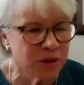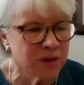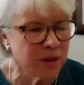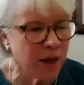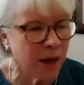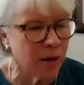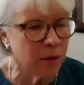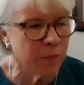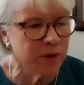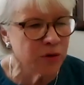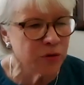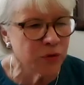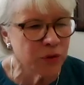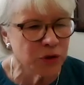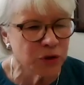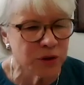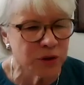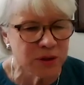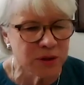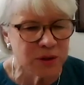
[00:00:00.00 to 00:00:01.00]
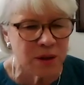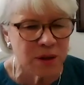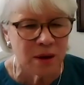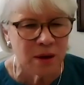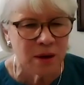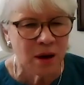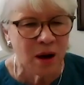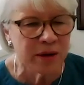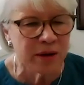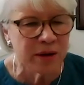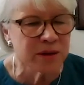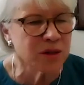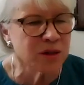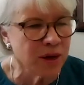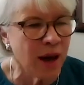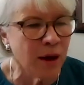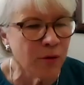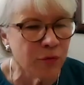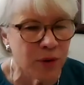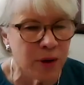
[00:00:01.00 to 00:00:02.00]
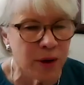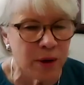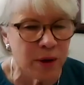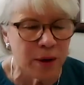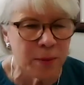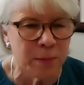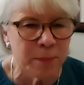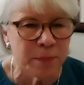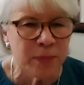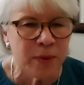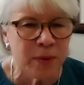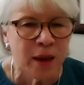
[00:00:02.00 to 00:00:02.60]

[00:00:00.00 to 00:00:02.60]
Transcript: and psychometricians on staff here.